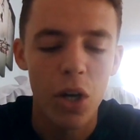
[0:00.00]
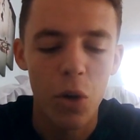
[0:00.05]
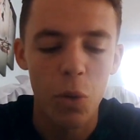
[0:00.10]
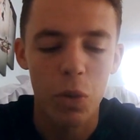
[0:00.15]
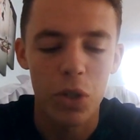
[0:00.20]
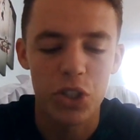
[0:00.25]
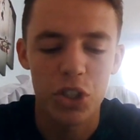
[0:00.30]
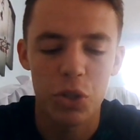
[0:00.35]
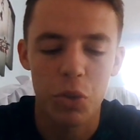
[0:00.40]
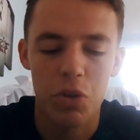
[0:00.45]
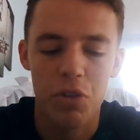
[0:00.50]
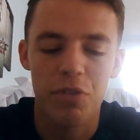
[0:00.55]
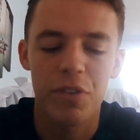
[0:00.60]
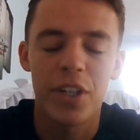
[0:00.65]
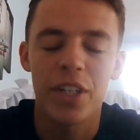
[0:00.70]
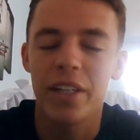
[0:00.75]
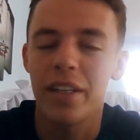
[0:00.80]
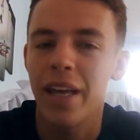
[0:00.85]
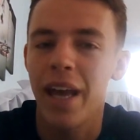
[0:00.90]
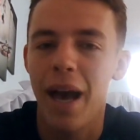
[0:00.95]
which I was
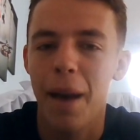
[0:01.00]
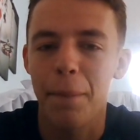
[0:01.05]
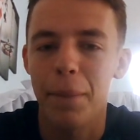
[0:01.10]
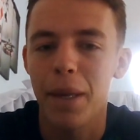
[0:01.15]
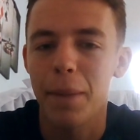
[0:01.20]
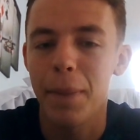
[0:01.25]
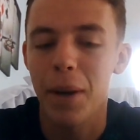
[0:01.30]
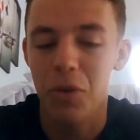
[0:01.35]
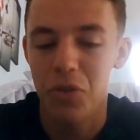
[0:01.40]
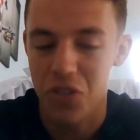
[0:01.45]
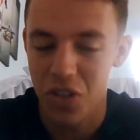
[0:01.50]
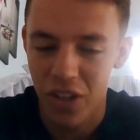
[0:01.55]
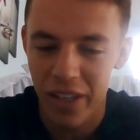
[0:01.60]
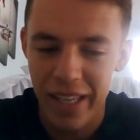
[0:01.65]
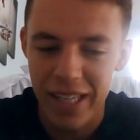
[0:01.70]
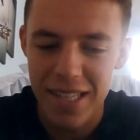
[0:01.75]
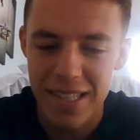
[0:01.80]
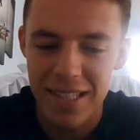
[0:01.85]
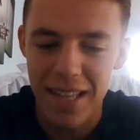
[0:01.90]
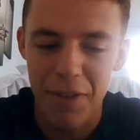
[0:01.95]
very happy about, so
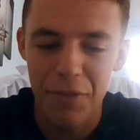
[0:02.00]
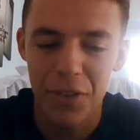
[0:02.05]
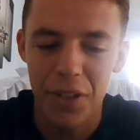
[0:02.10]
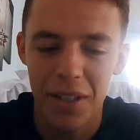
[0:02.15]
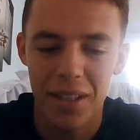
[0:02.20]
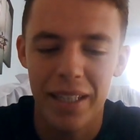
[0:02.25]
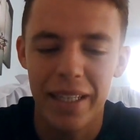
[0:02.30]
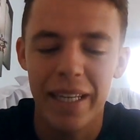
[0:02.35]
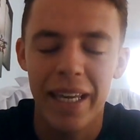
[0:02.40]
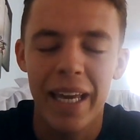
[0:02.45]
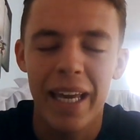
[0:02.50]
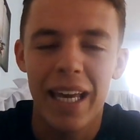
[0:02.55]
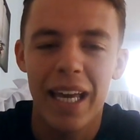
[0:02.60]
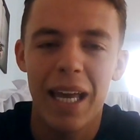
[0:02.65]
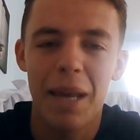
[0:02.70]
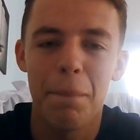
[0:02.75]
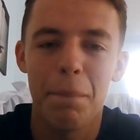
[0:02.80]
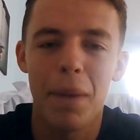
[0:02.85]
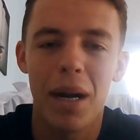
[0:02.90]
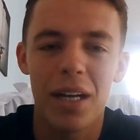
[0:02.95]
he's definitely
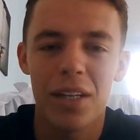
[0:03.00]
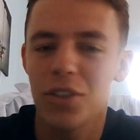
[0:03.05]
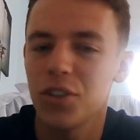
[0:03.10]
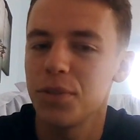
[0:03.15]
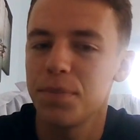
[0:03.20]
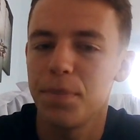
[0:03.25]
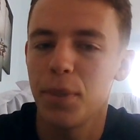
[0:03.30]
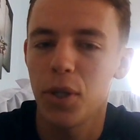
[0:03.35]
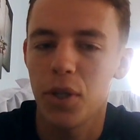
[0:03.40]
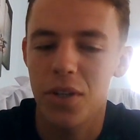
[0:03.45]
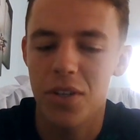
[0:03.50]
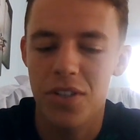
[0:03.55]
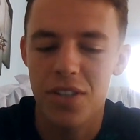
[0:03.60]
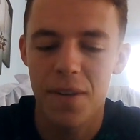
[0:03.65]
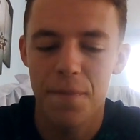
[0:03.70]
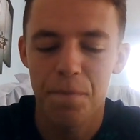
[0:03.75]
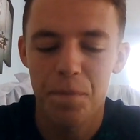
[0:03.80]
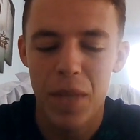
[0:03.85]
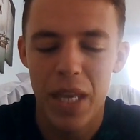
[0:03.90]
in my good books,